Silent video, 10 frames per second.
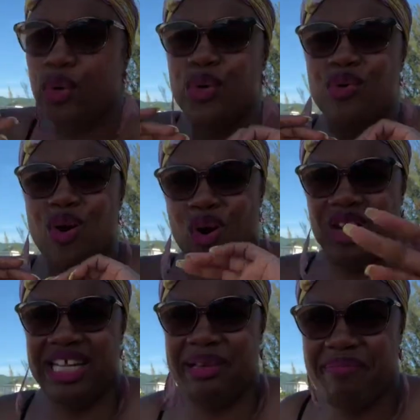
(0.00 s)
through
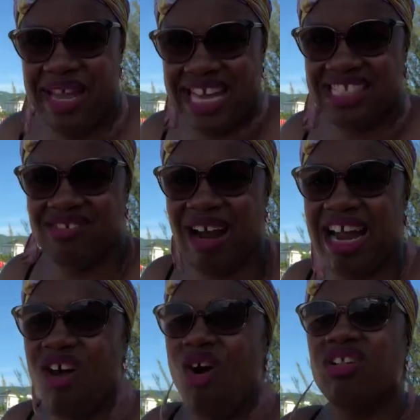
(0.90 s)
all of the mess,
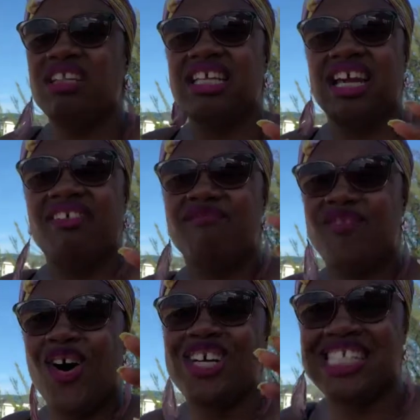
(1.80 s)
right? All of the
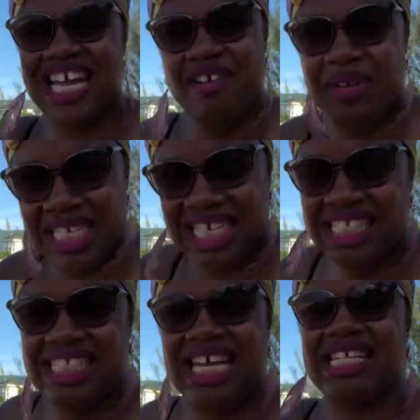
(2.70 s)
false
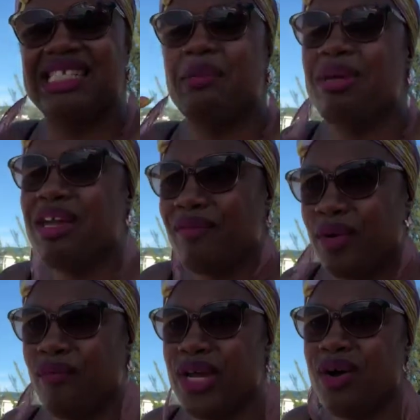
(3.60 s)
evidence that is
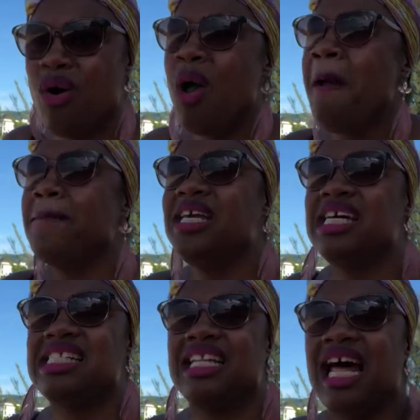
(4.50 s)
appearing real.
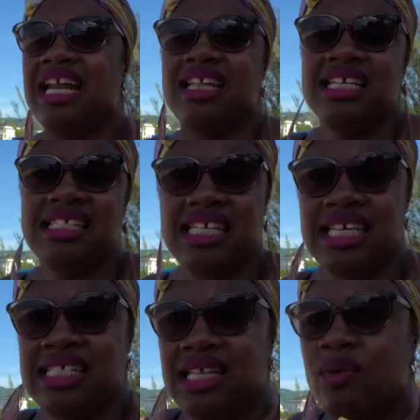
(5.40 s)
Because a lot of these
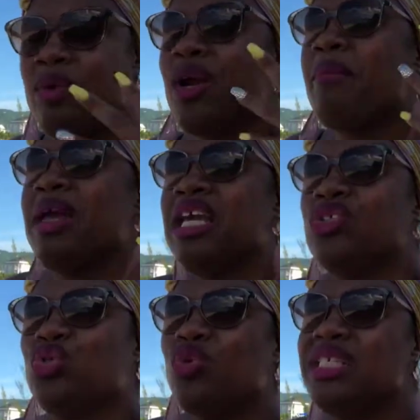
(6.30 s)
things that we are
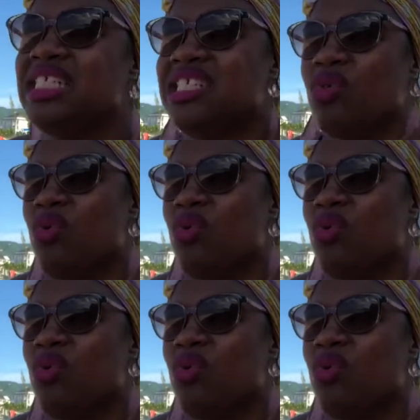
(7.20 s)
making choices